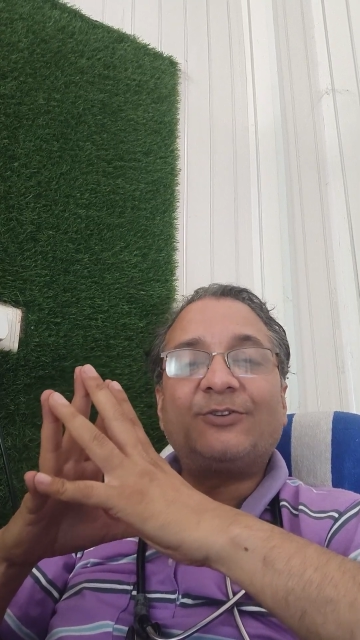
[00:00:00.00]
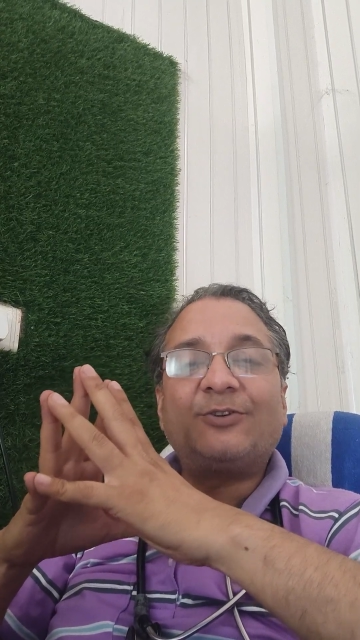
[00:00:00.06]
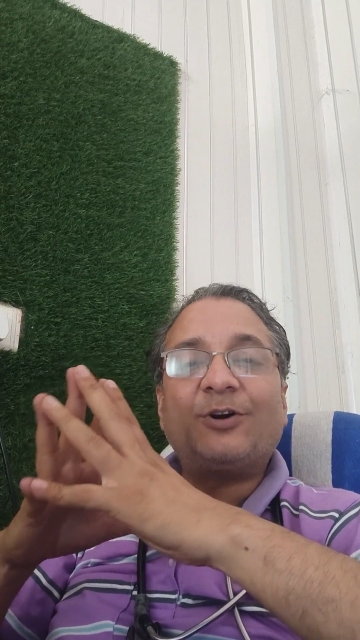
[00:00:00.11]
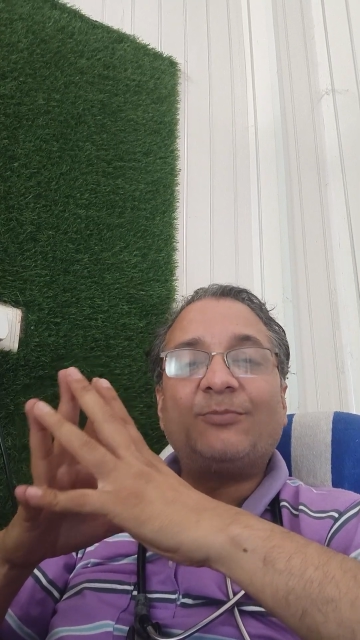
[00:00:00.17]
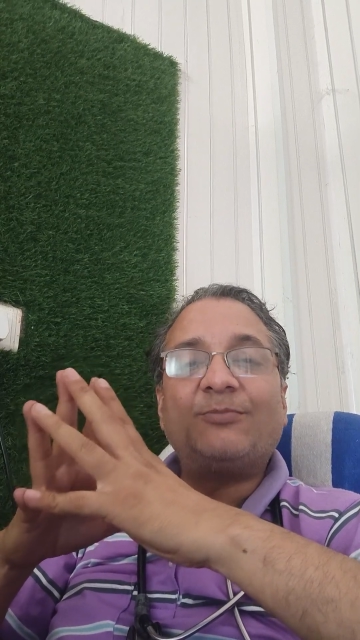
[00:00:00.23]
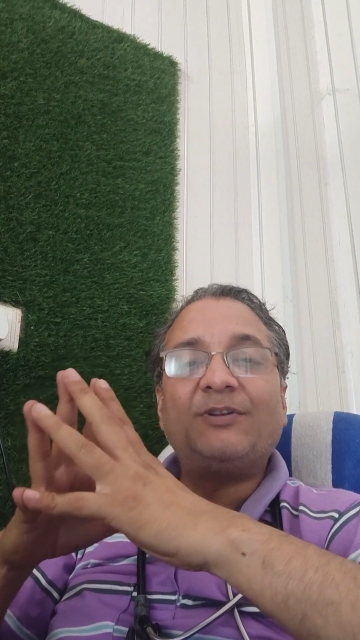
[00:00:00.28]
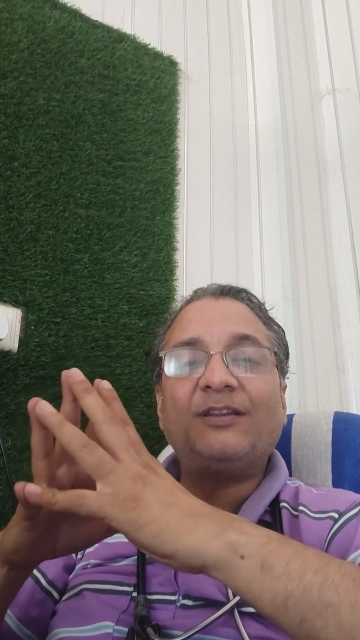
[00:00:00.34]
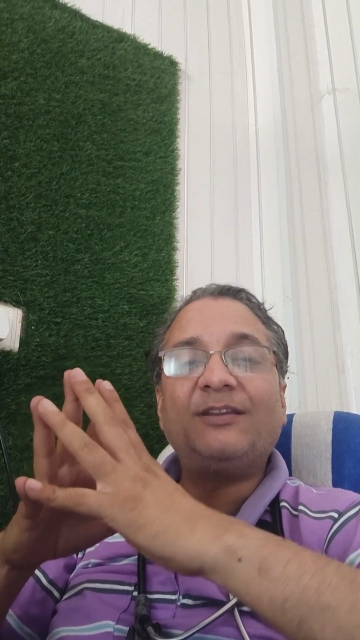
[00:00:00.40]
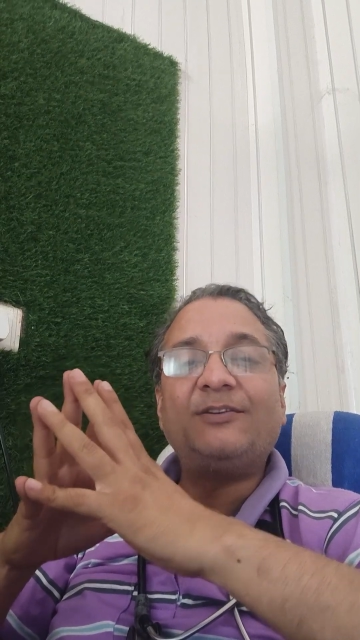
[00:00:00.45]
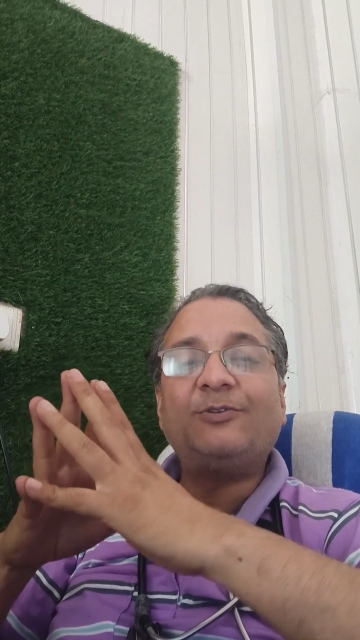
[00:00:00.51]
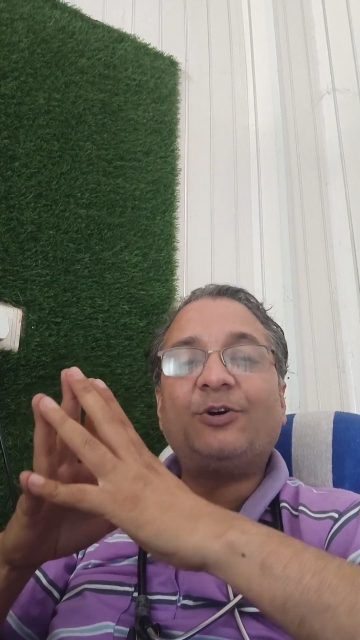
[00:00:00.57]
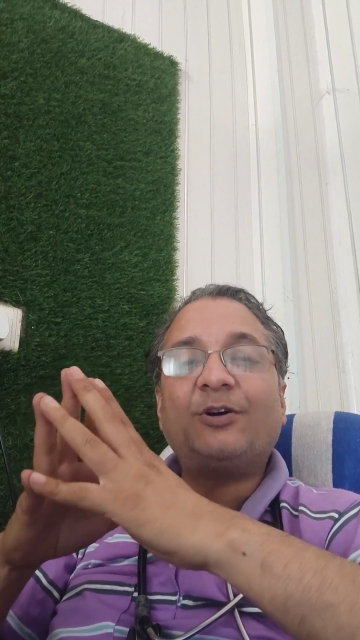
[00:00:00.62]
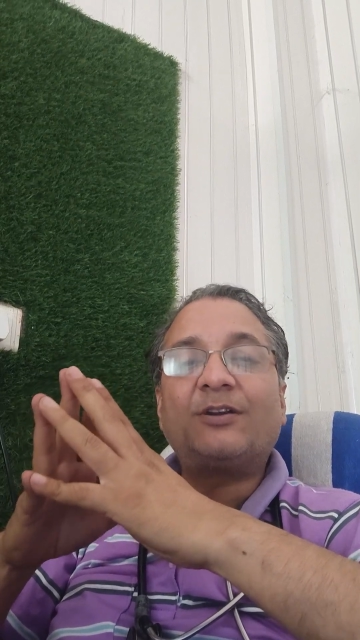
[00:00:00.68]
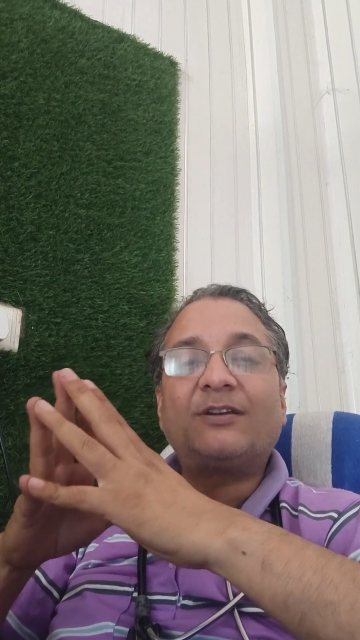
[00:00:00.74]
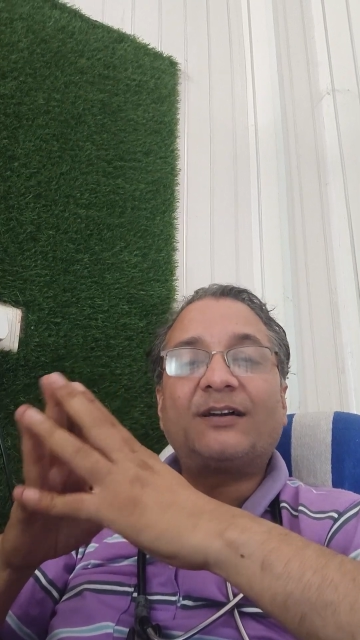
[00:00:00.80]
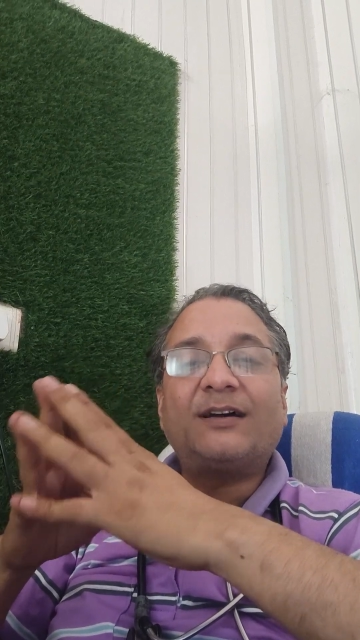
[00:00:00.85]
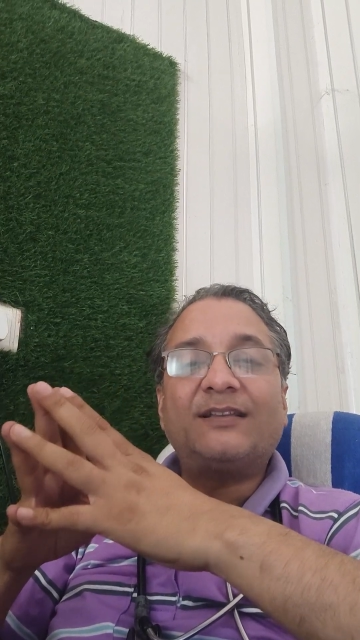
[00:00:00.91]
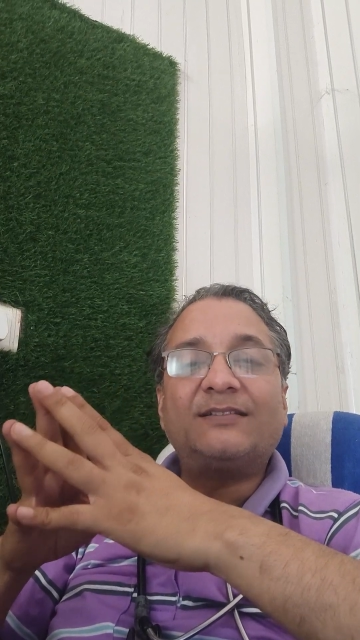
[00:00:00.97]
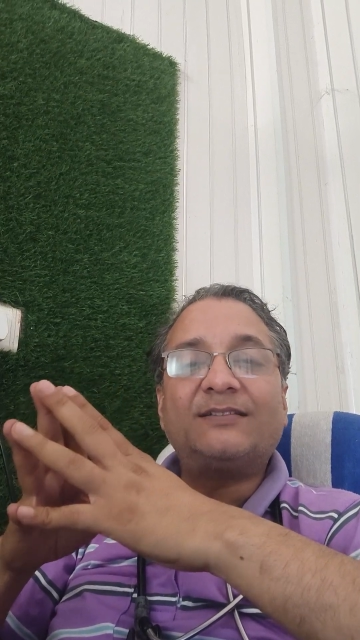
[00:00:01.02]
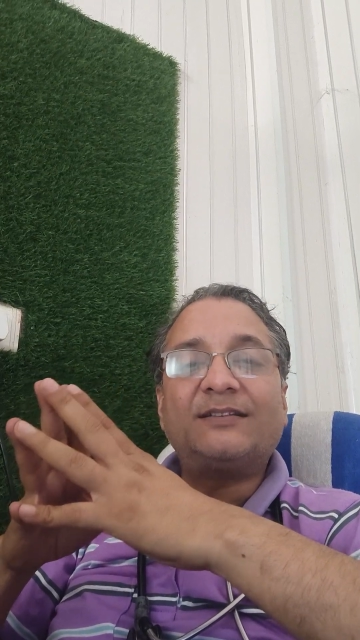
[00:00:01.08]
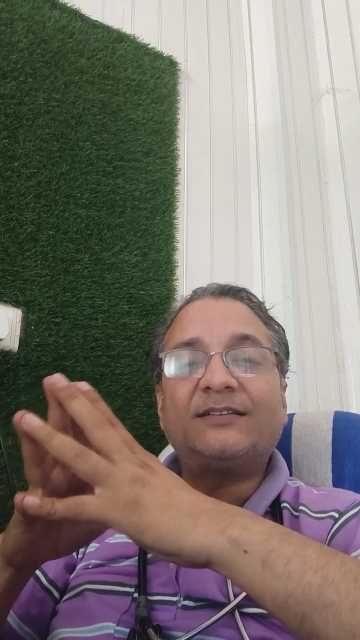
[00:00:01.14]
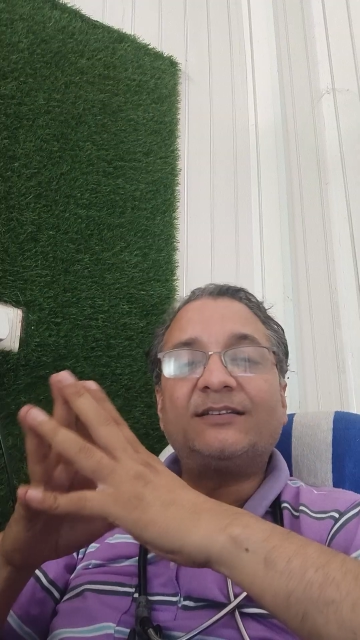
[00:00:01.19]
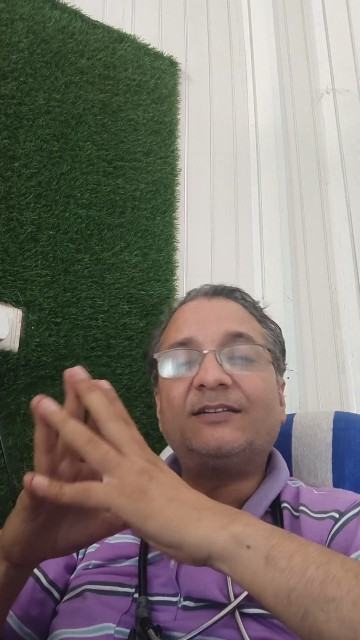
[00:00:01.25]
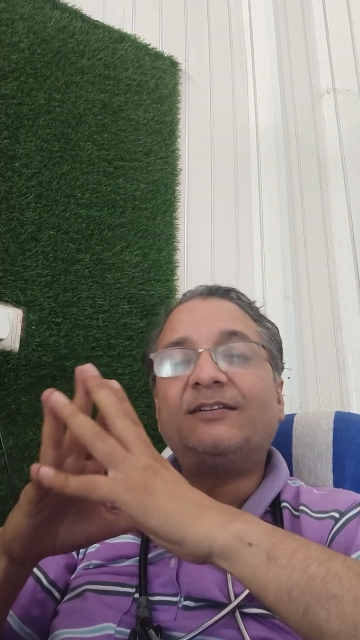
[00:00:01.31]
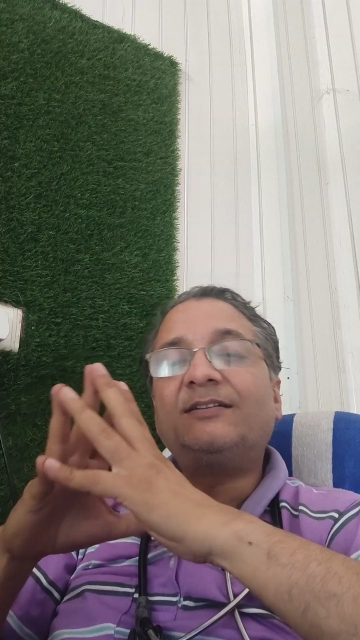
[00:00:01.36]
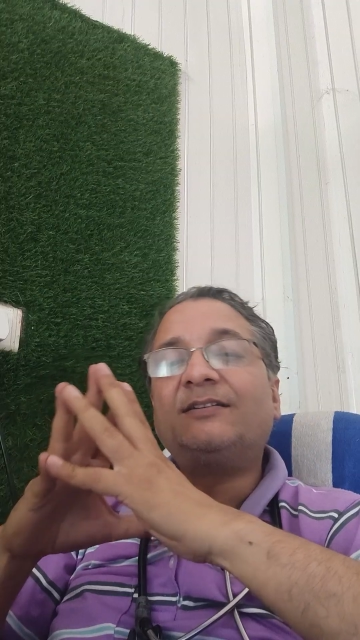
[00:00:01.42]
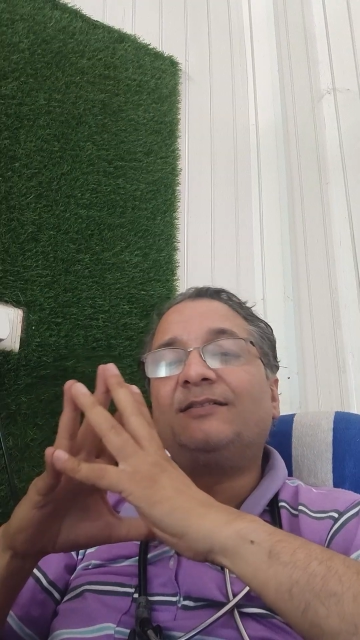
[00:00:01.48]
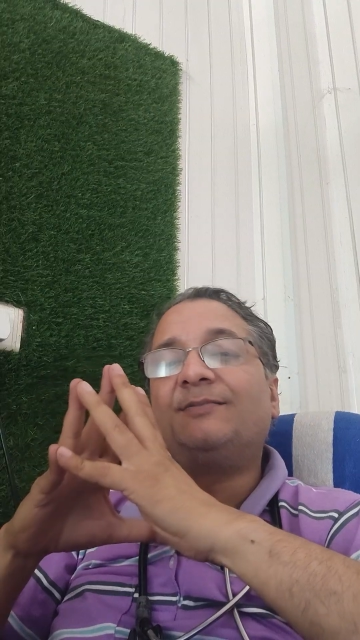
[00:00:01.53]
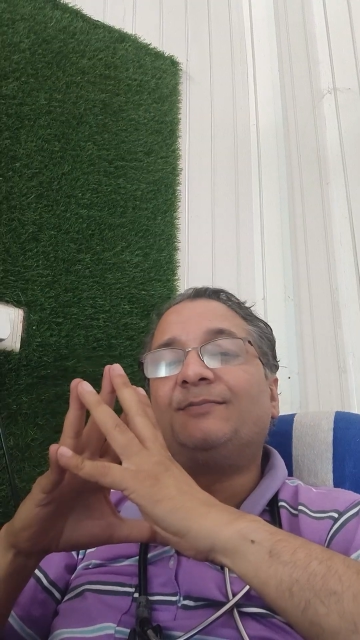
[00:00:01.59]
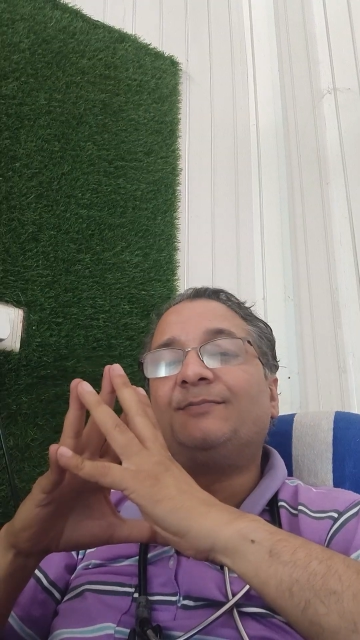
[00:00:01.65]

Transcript: normally not considered